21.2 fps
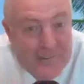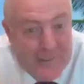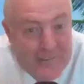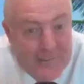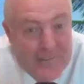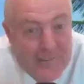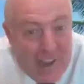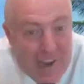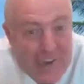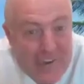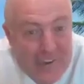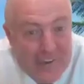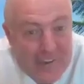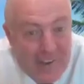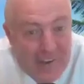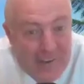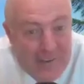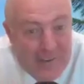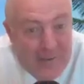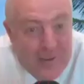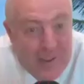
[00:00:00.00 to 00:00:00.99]
exciting
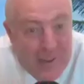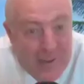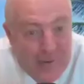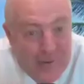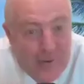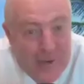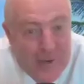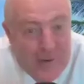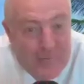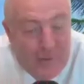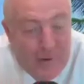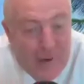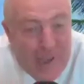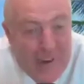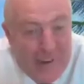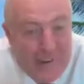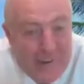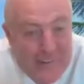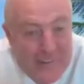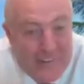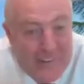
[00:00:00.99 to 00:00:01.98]
though. You got a great
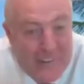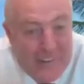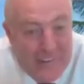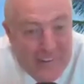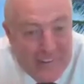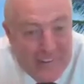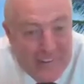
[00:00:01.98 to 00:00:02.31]
product here.